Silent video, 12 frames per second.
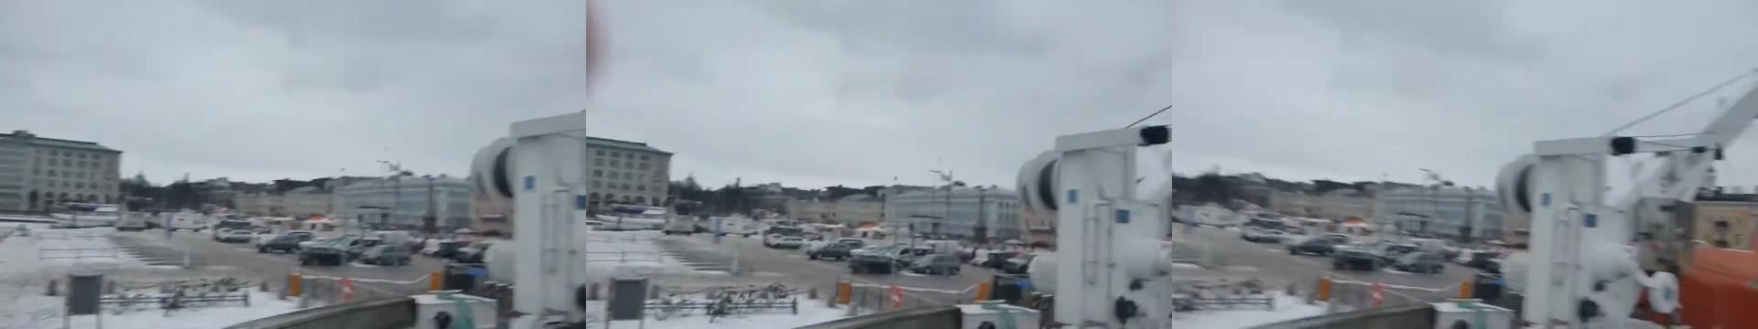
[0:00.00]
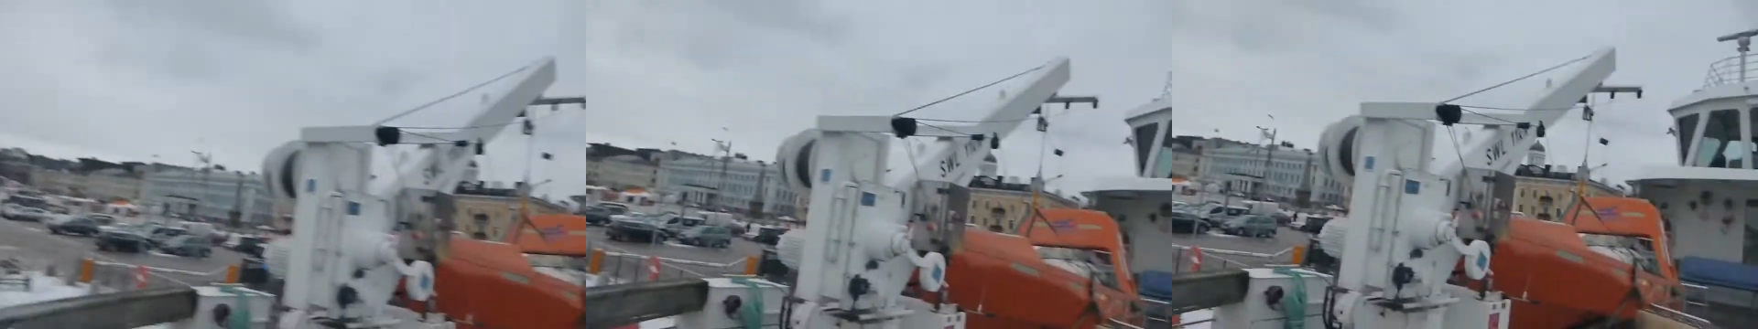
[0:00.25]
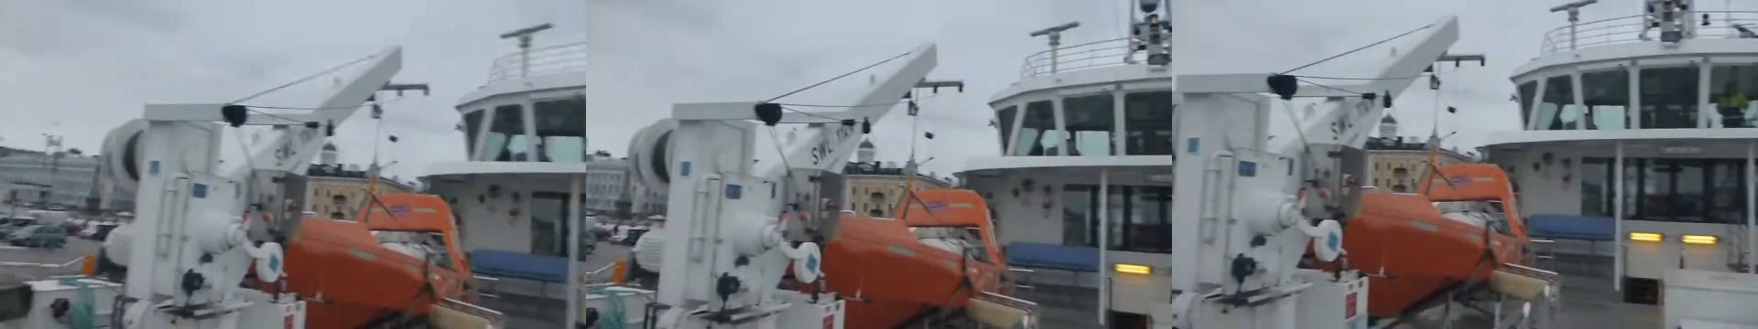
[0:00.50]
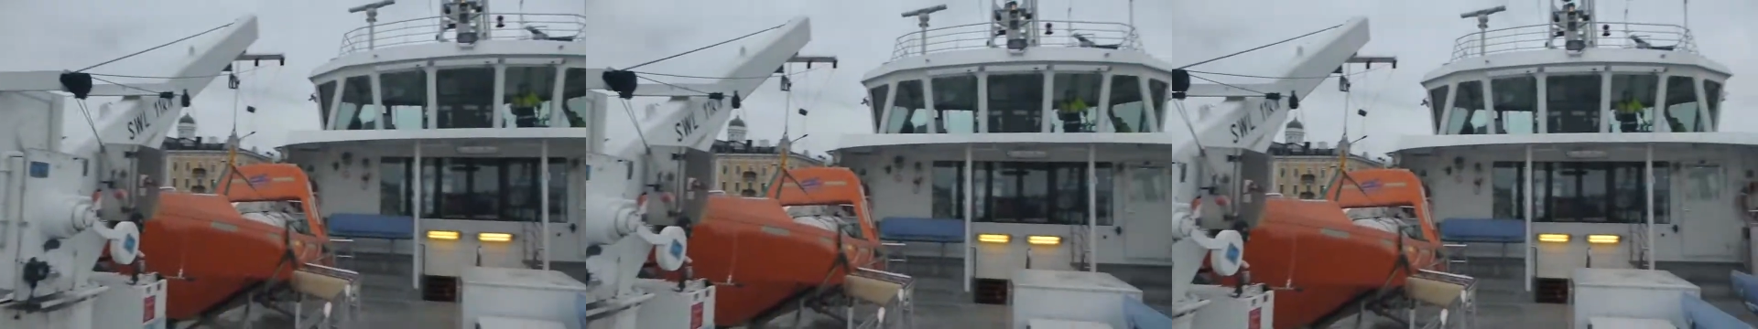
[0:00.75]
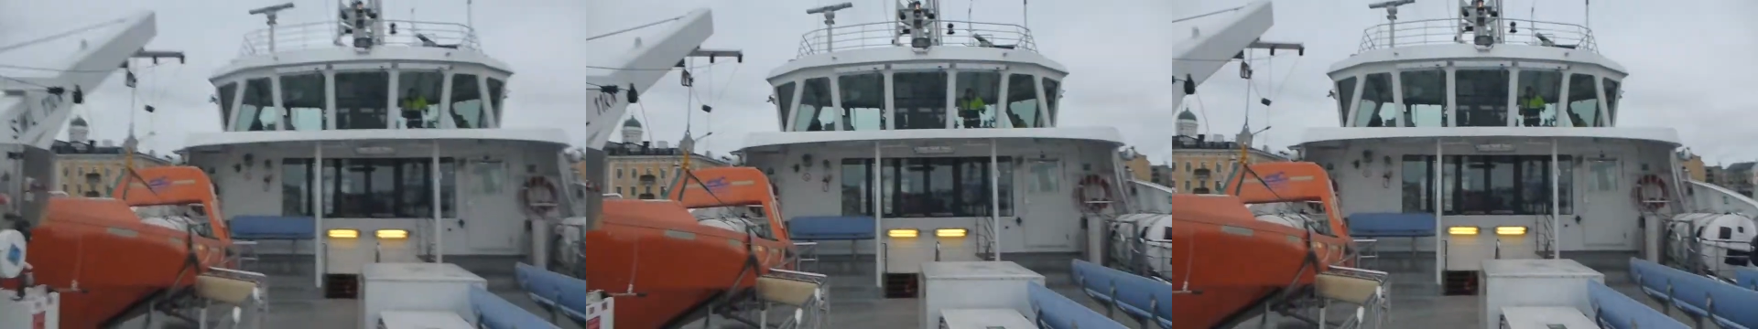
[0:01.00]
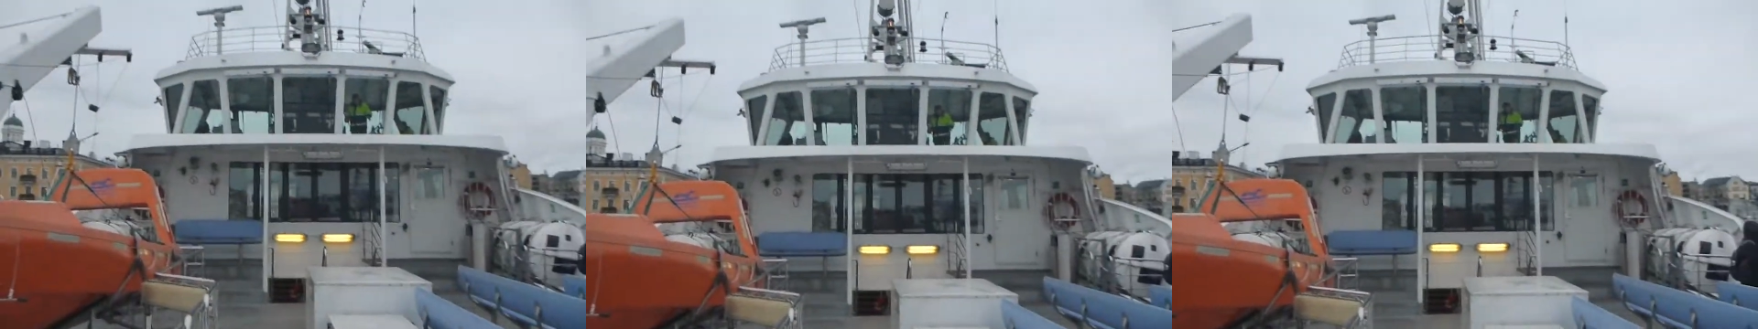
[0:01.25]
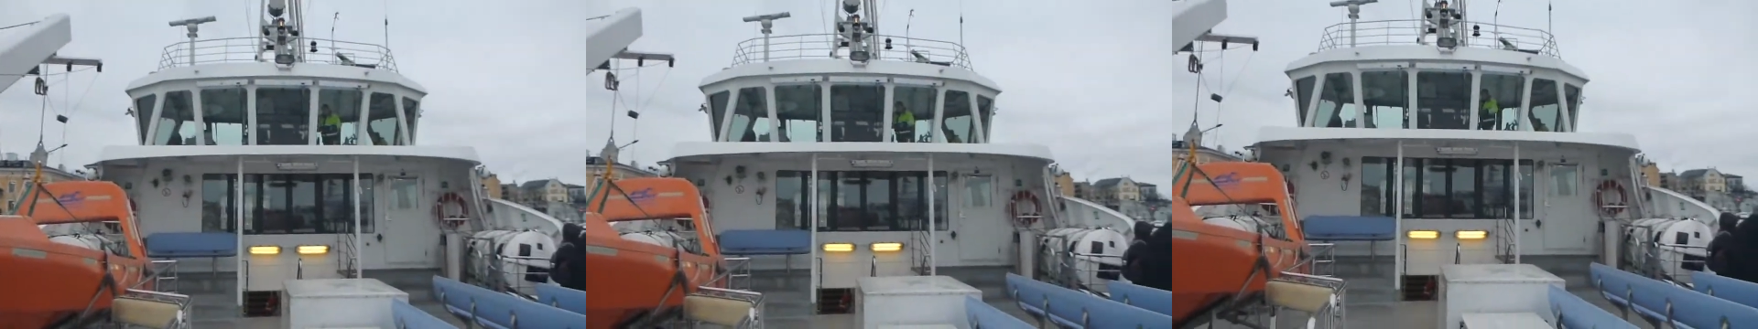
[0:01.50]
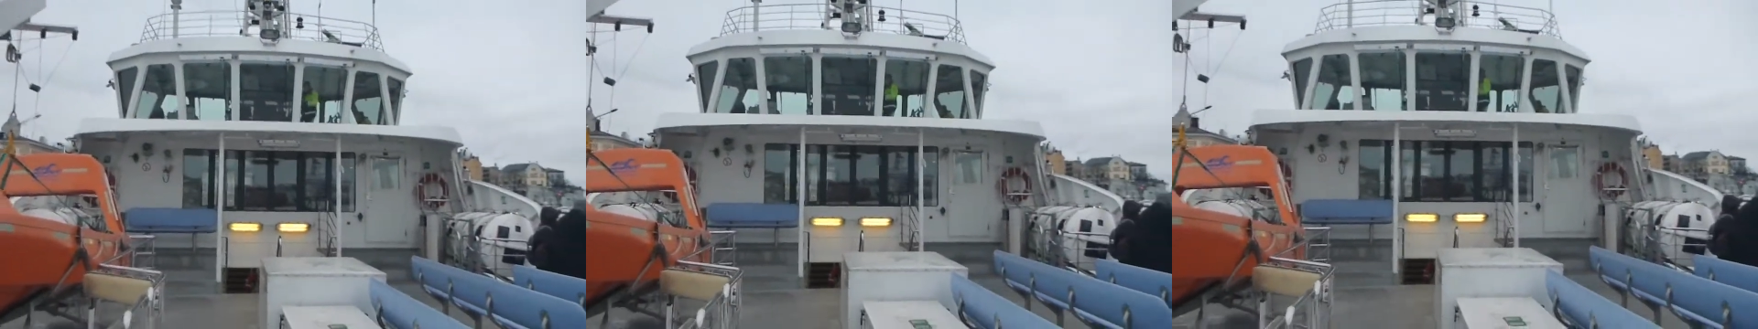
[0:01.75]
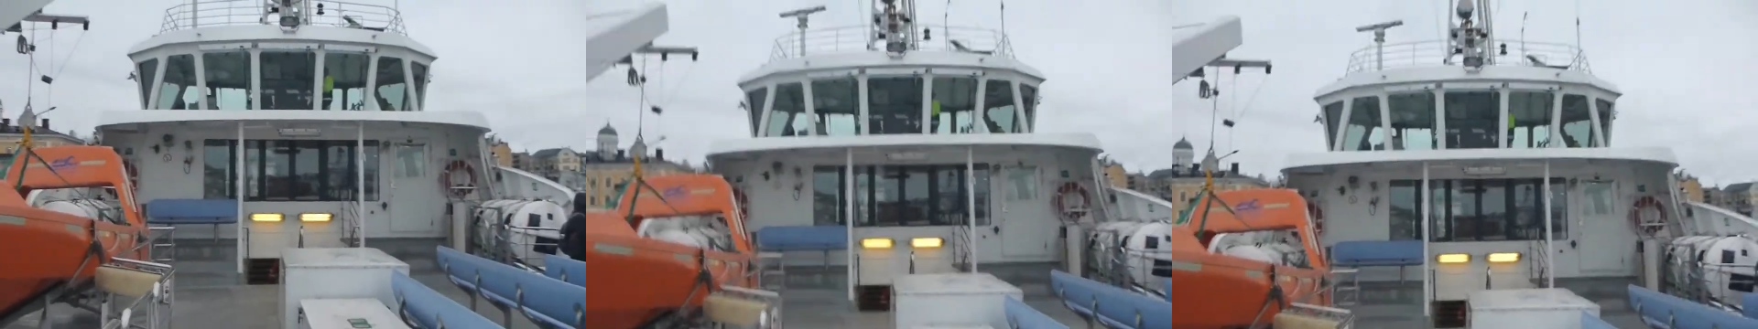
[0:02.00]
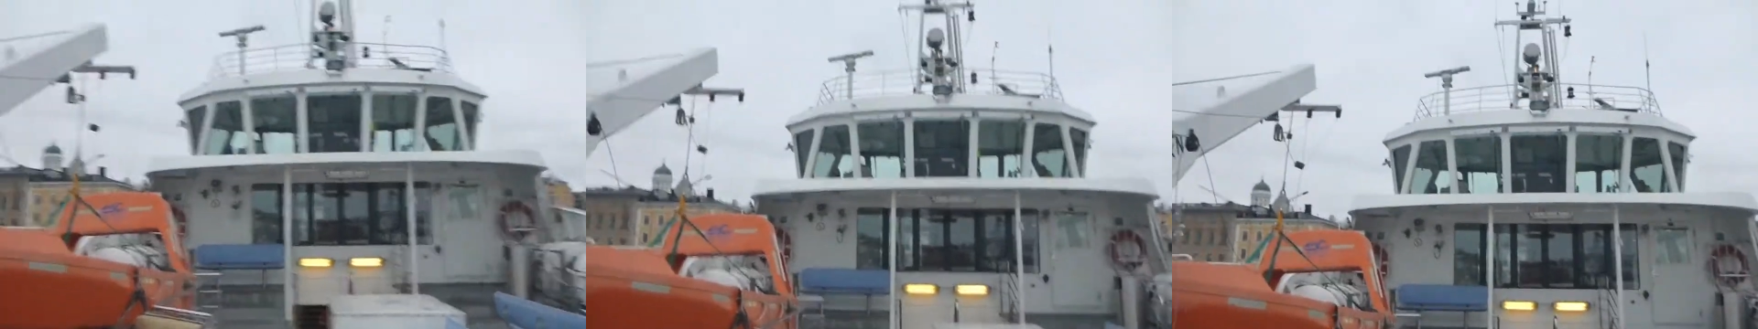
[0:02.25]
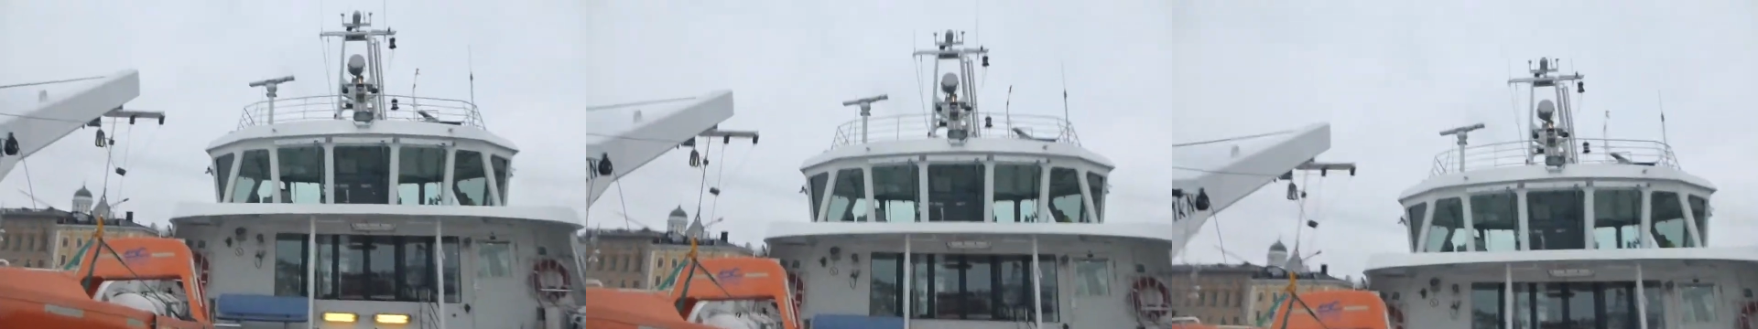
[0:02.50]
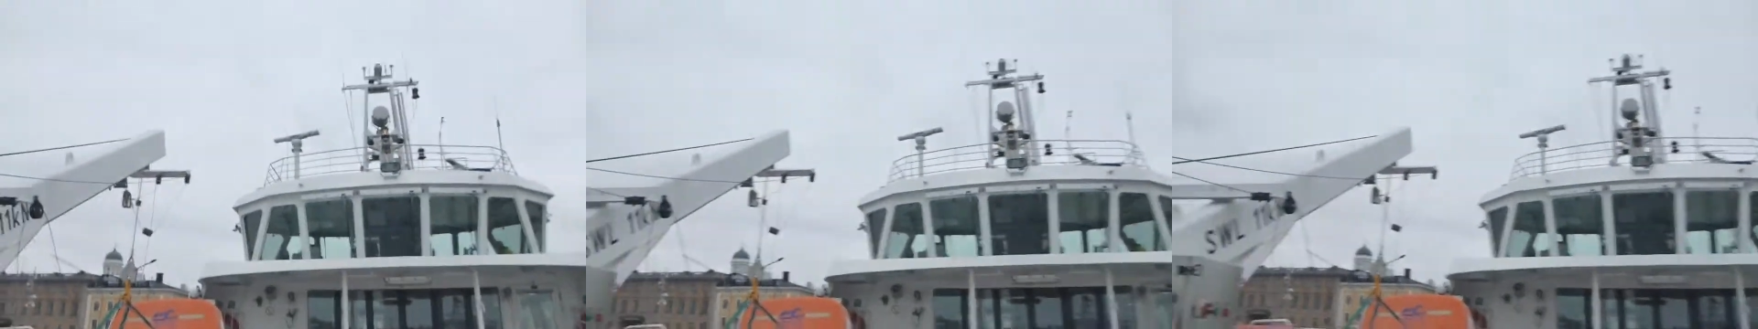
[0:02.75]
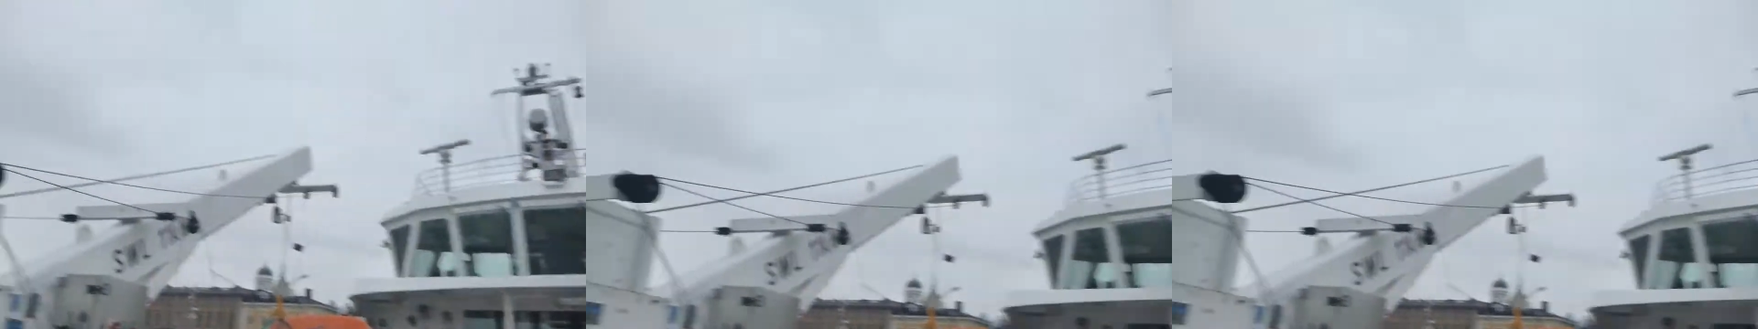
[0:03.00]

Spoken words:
No face is visible, so there are no lips to read.